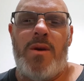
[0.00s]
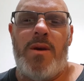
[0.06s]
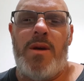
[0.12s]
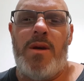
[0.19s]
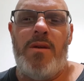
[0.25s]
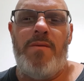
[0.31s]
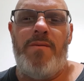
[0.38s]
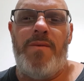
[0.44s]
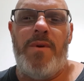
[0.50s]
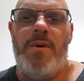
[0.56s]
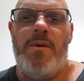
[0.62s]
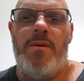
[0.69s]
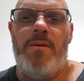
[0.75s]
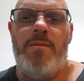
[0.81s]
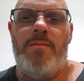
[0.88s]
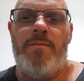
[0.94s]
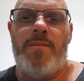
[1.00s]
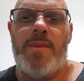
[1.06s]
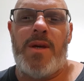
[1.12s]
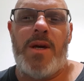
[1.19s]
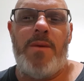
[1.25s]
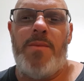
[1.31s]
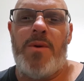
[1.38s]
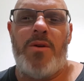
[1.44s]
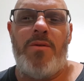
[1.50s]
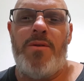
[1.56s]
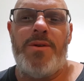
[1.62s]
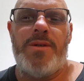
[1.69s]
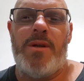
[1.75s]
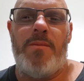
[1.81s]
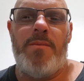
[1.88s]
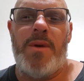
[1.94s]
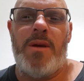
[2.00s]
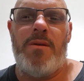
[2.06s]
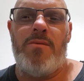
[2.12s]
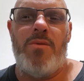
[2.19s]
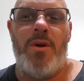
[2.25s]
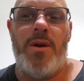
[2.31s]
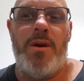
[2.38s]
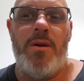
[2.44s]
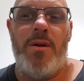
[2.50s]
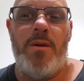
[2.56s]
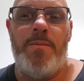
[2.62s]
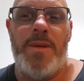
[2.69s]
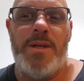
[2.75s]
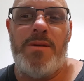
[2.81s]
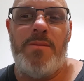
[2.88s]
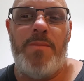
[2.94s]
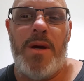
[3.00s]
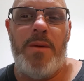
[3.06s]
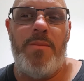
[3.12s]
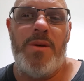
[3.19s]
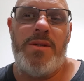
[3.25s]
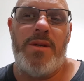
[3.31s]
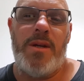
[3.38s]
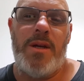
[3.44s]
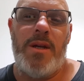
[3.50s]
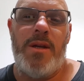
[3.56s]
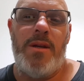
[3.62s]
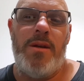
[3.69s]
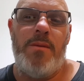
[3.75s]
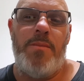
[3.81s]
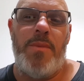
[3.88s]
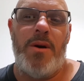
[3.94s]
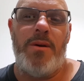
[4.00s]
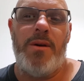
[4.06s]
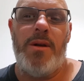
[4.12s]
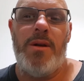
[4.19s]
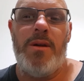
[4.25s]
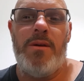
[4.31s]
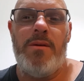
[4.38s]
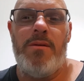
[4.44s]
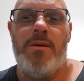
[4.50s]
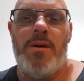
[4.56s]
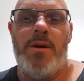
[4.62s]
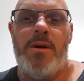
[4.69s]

And if you come across something, write it on a piece of paper, stick it in your pocket, and